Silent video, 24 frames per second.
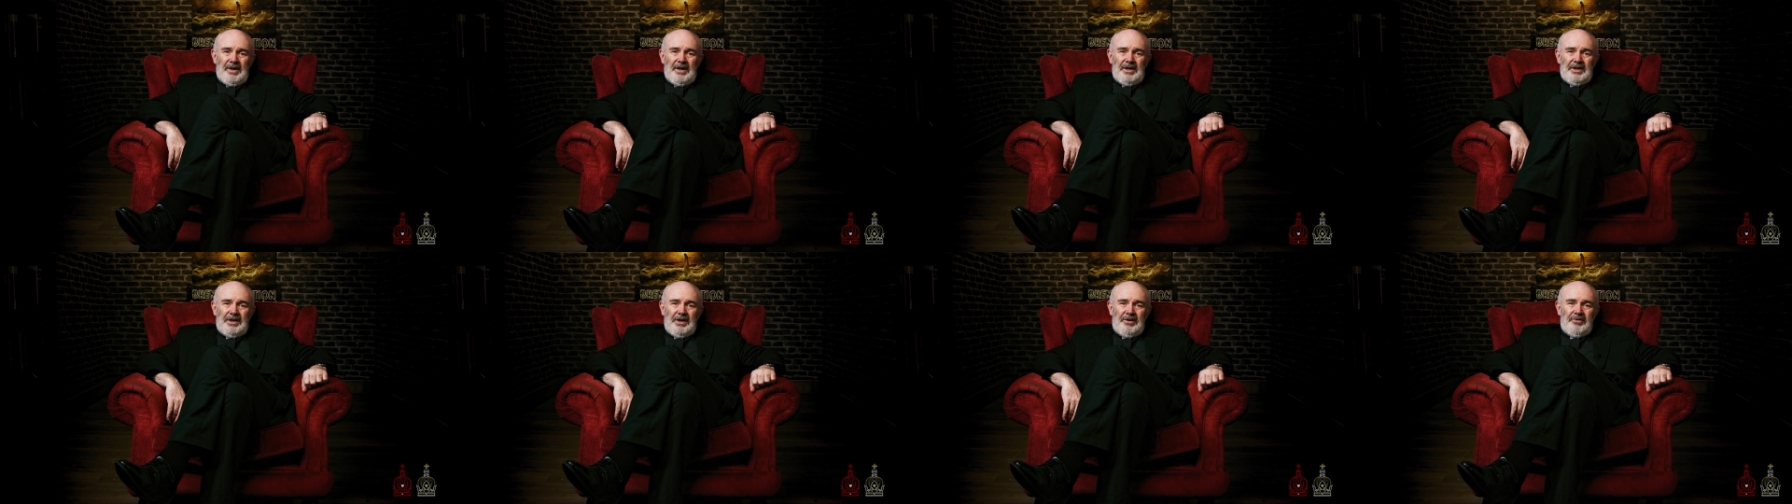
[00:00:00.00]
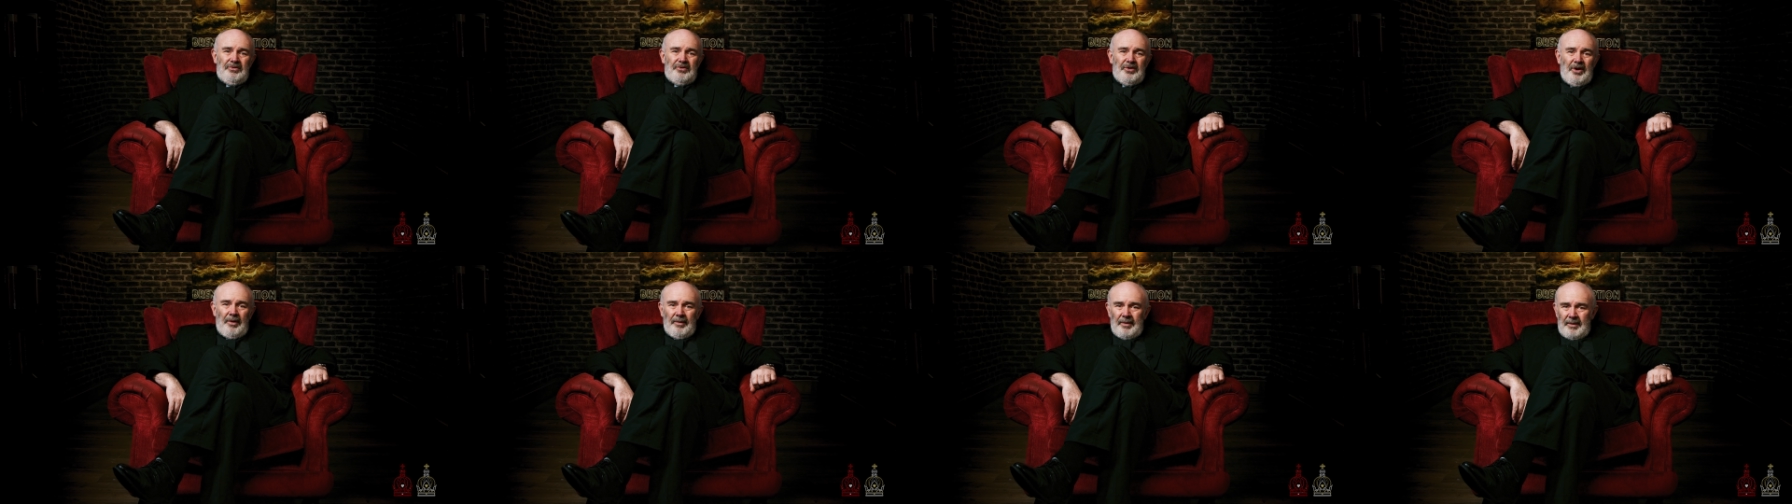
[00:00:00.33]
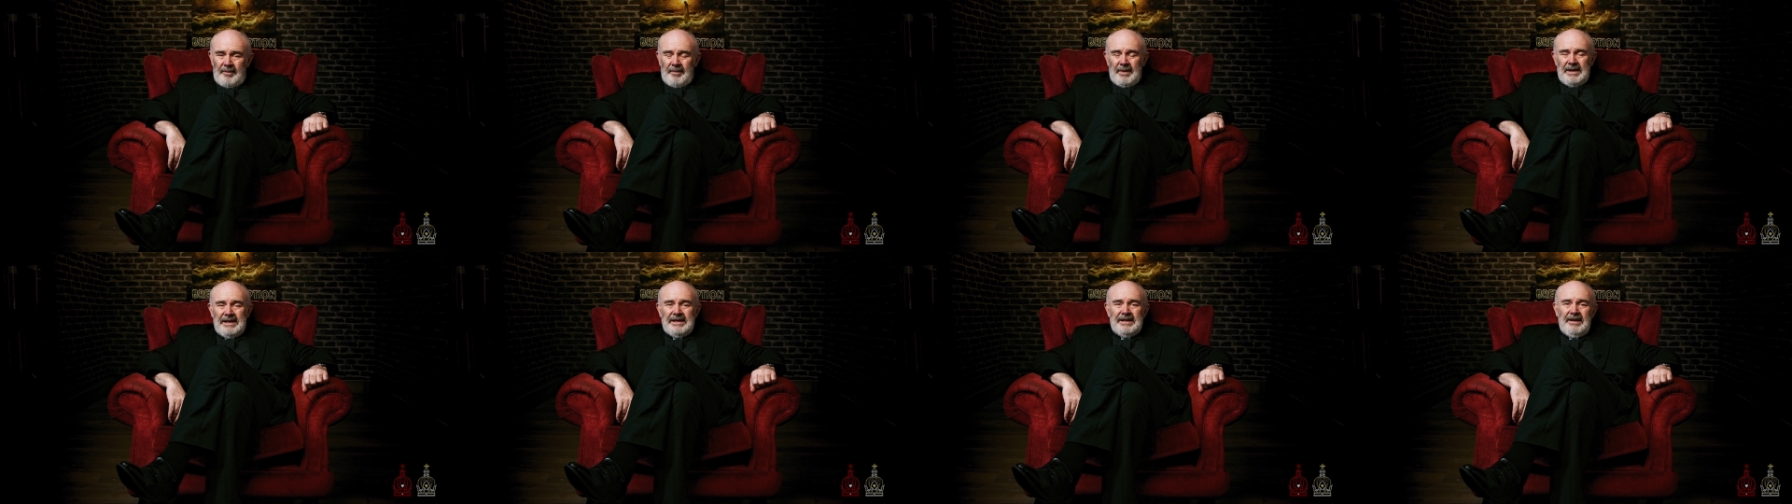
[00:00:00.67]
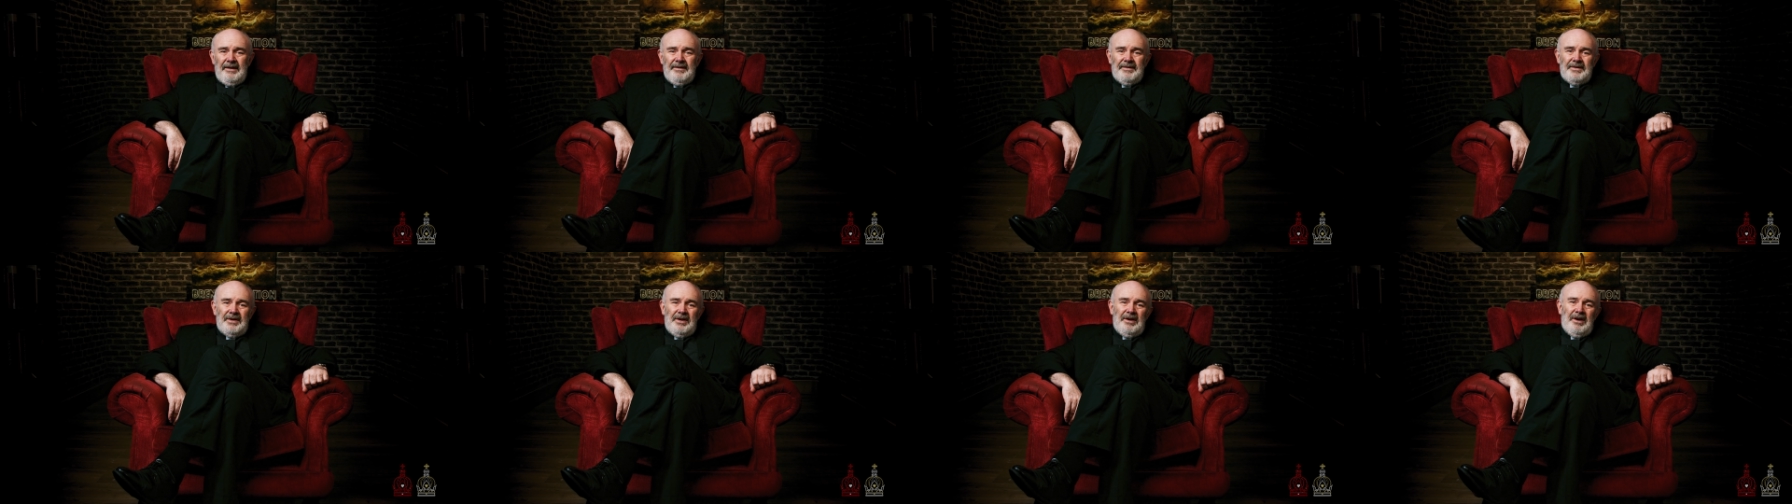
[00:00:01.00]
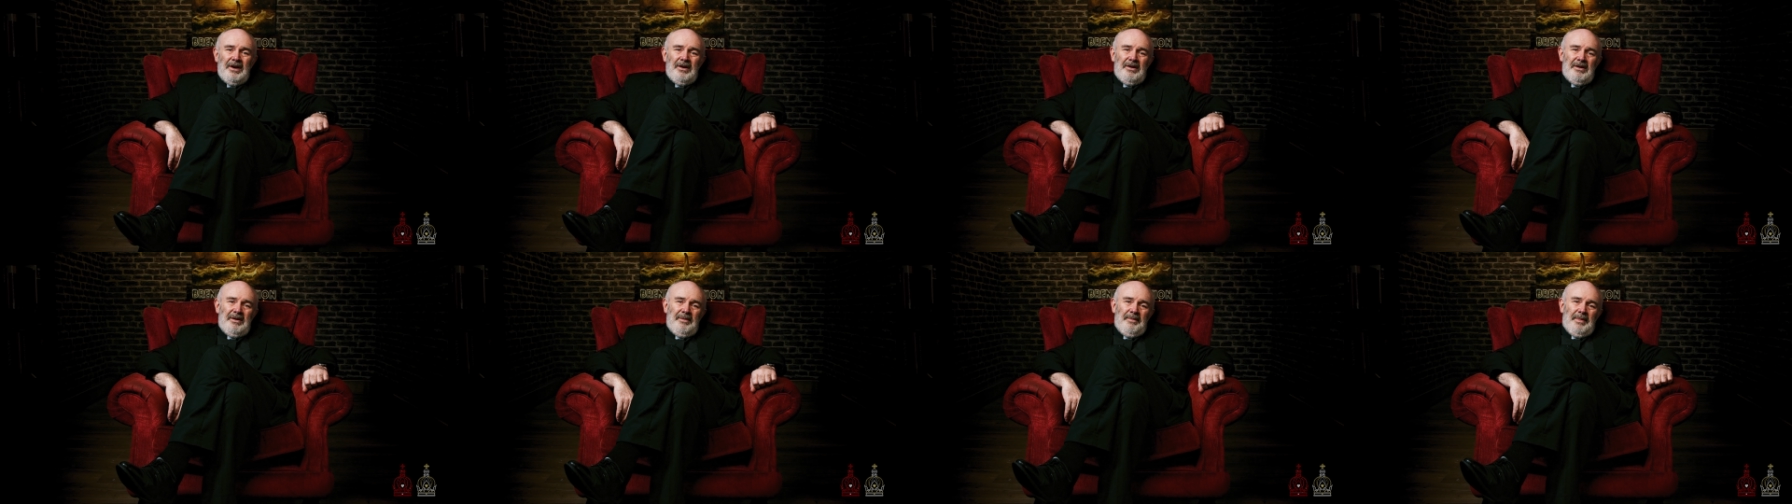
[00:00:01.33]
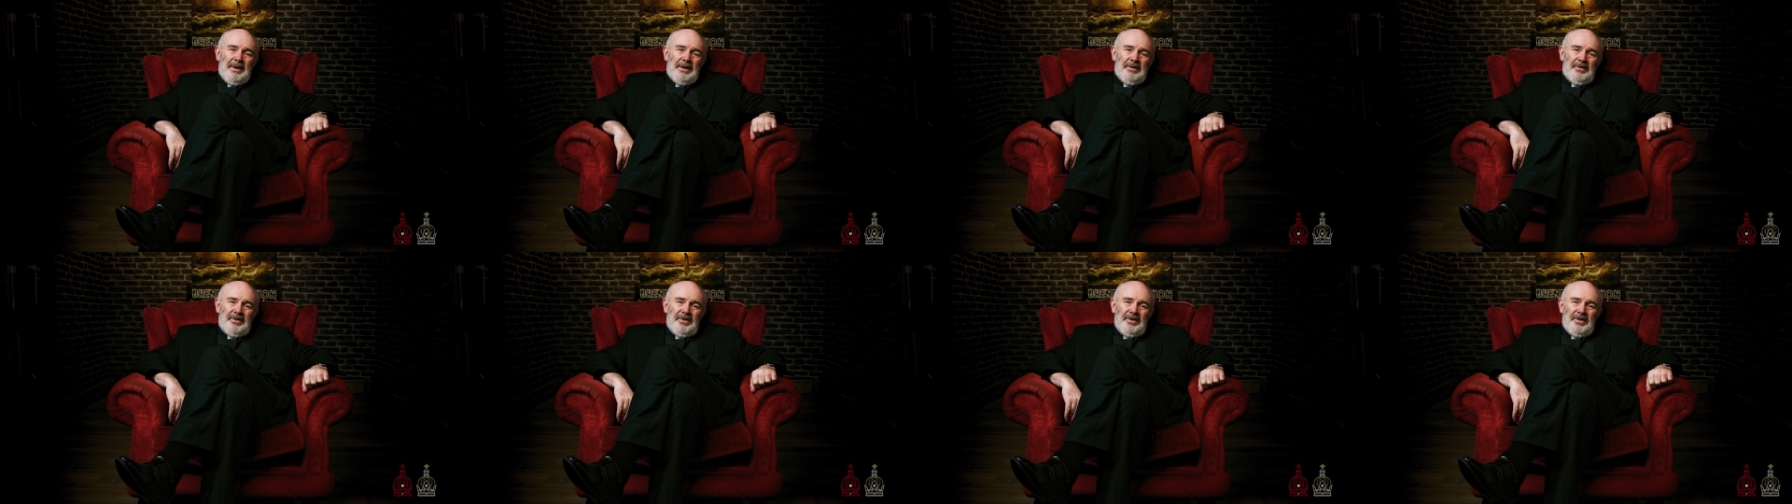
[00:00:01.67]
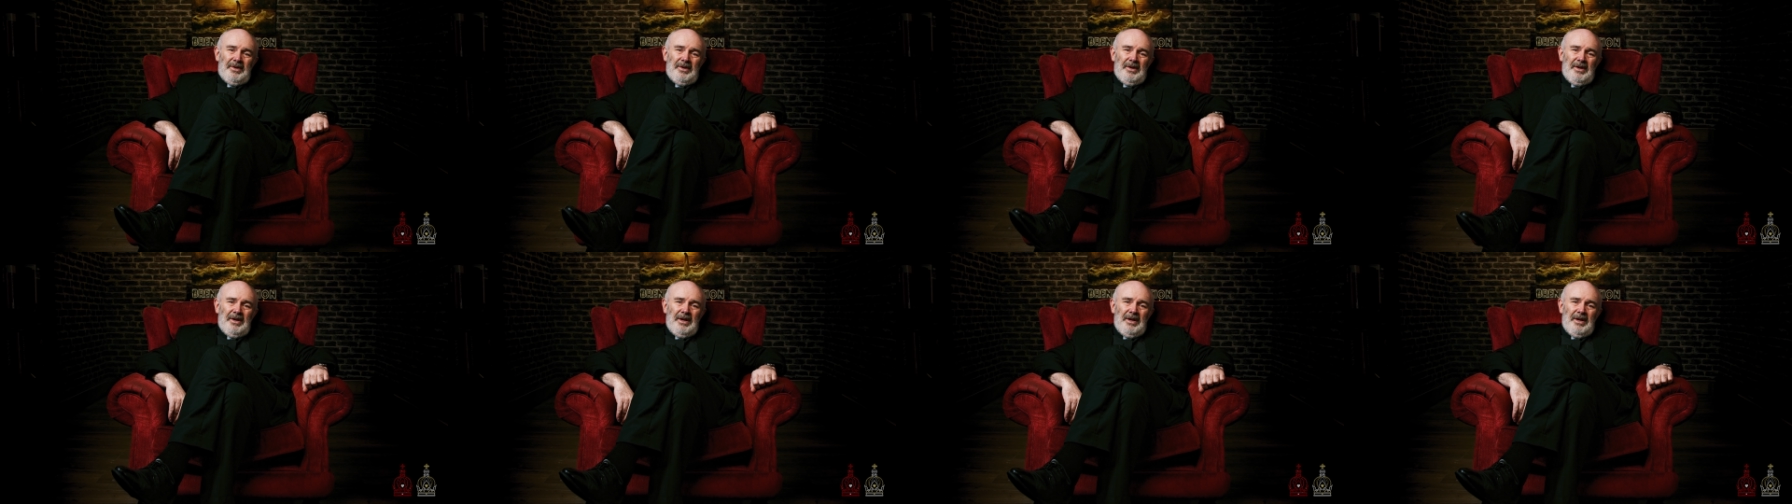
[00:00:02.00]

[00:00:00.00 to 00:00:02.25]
Didn't trouble myself to learn about it.